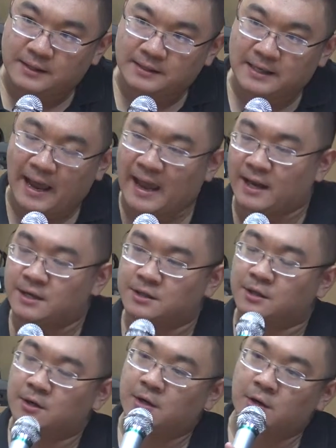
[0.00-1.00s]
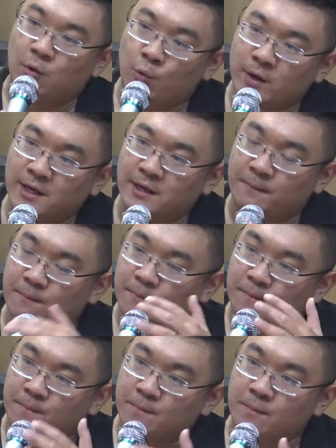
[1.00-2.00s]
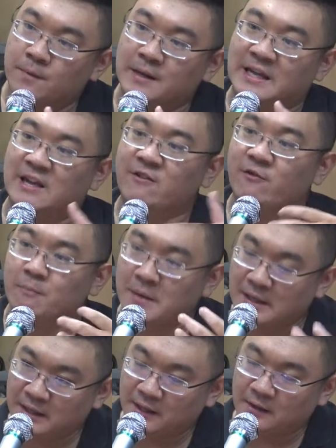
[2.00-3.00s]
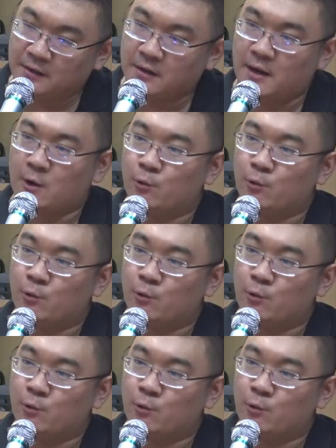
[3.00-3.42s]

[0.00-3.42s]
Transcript: And we give meaning,